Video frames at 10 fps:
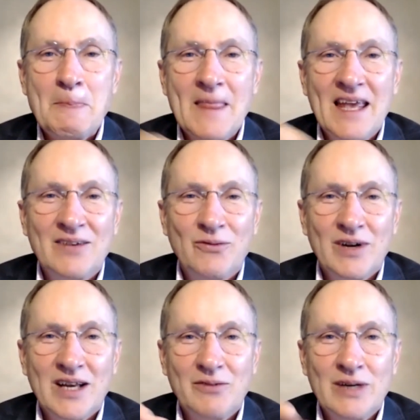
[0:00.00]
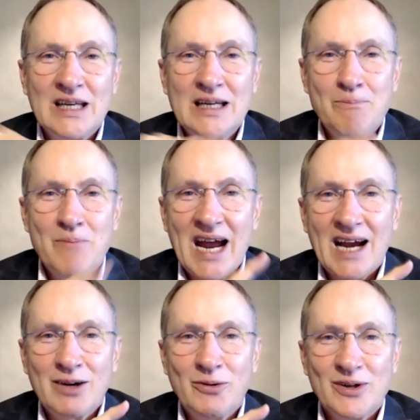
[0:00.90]
And when I read it
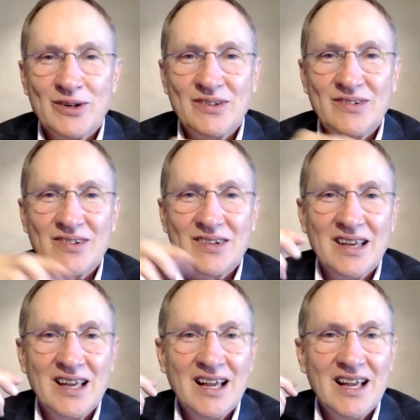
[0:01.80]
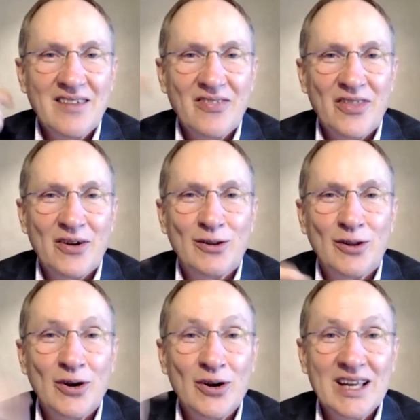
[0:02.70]
backwards, they're
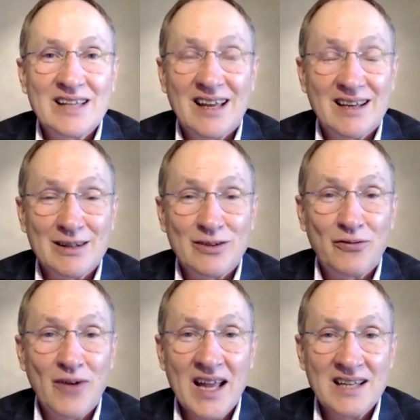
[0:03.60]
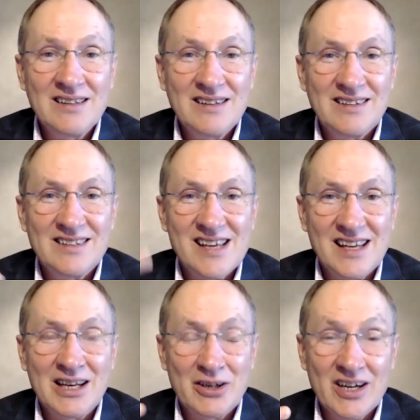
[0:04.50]
learning that it's fun to
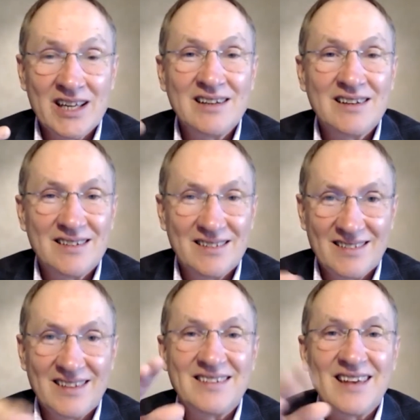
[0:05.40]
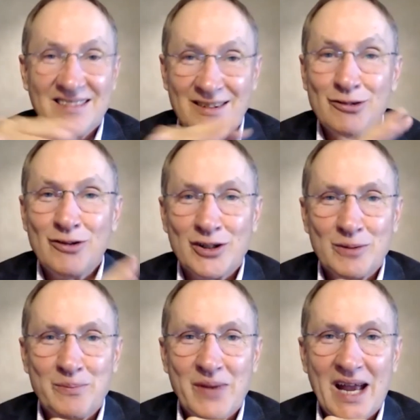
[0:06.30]
hear it, the sentence structure
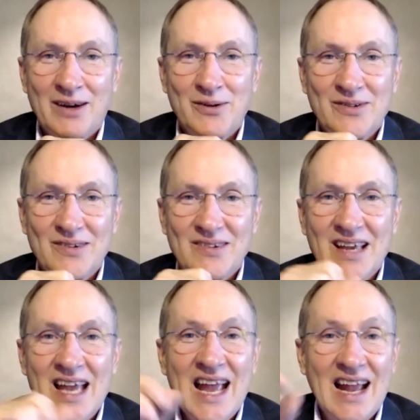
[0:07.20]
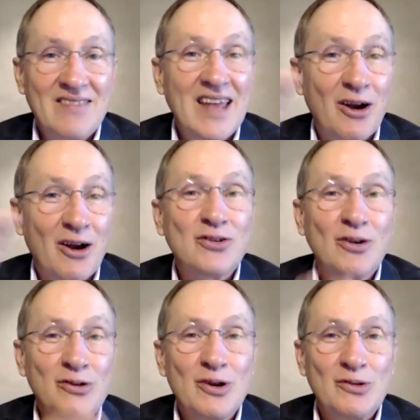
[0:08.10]
backwards. And they also
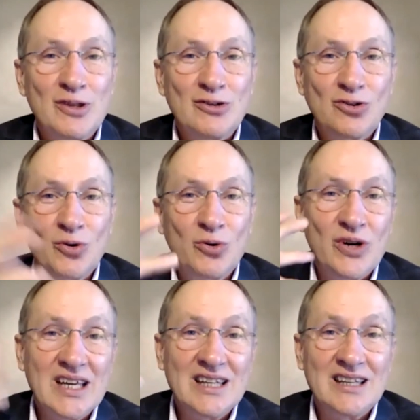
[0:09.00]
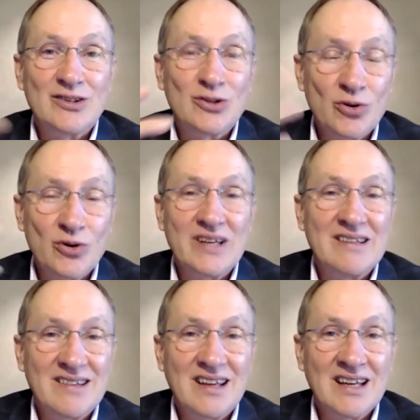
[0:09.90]
know the story, and the story is
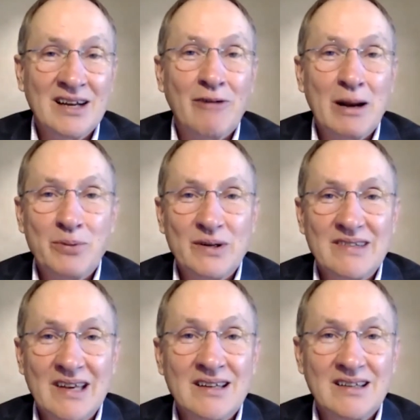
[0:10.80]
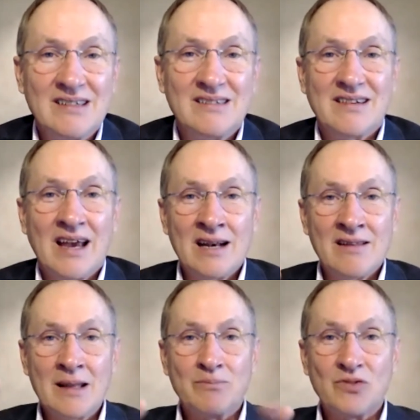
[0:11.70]
getting represented inside of
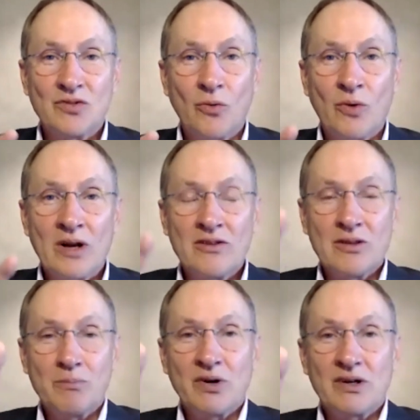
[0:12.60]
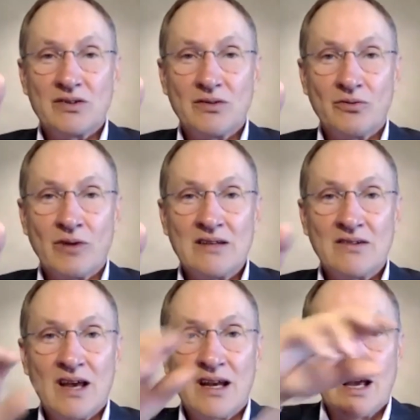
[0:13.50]
them. So whether the book's right
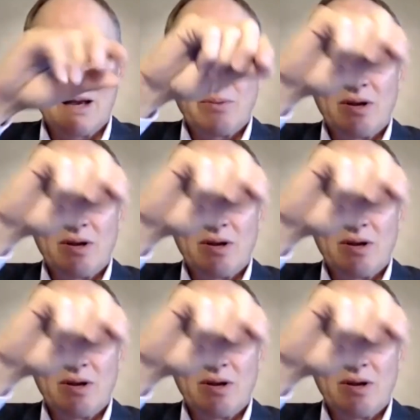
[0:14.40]
side up,